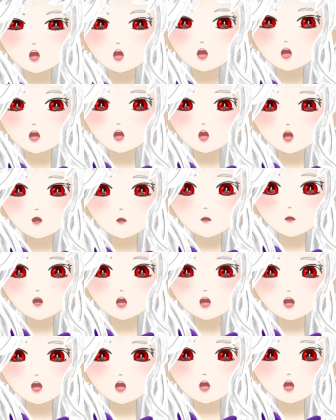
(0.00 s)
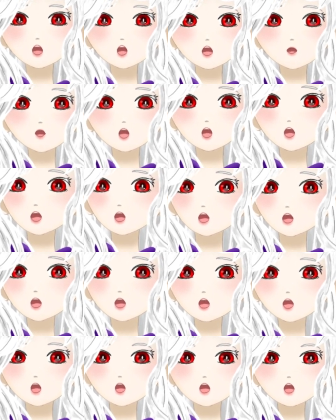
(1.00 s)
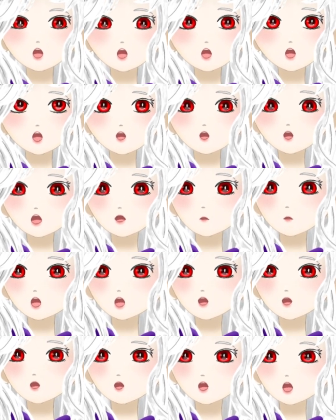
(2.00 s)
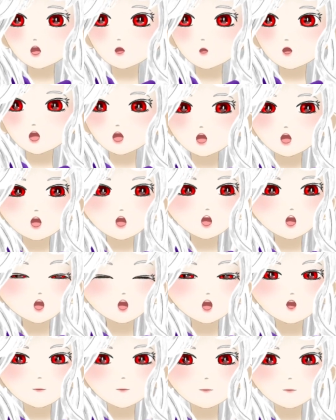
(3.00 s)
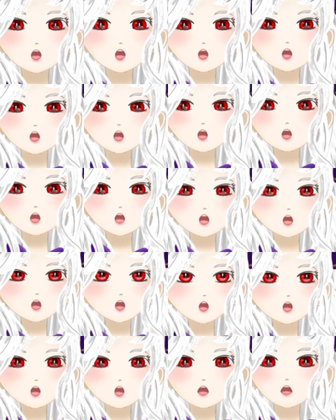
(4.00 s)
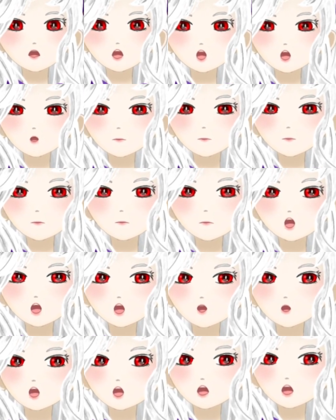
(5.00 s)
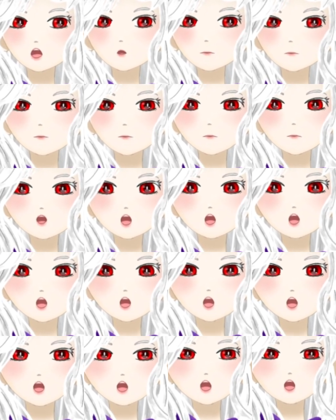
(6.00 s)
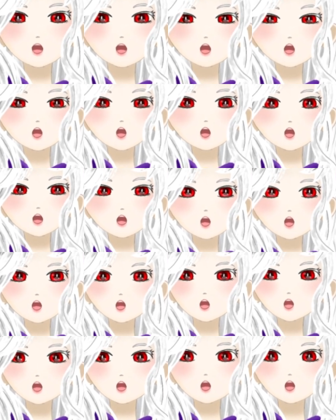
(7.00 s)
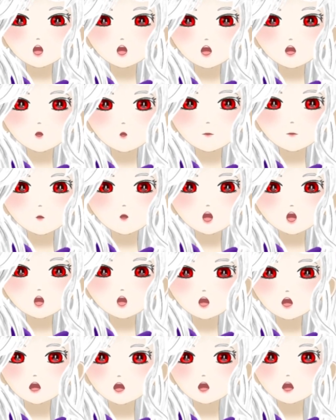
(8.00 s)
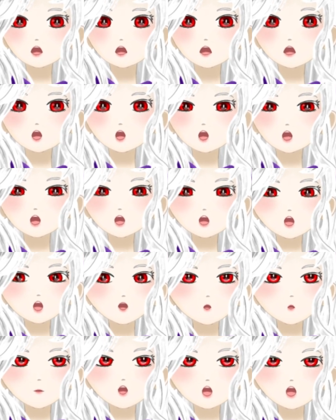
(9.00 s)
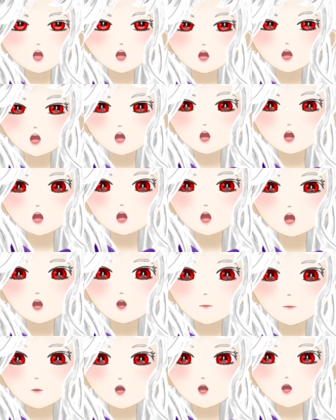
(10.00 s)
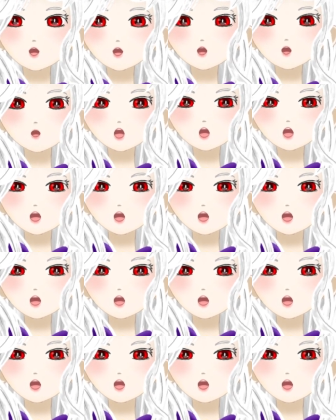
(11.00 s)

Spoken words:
let me get you water, or do you want a soda? Like, I haven't had anyone ever, like, initiate, you go ahead and get yourself something to drink.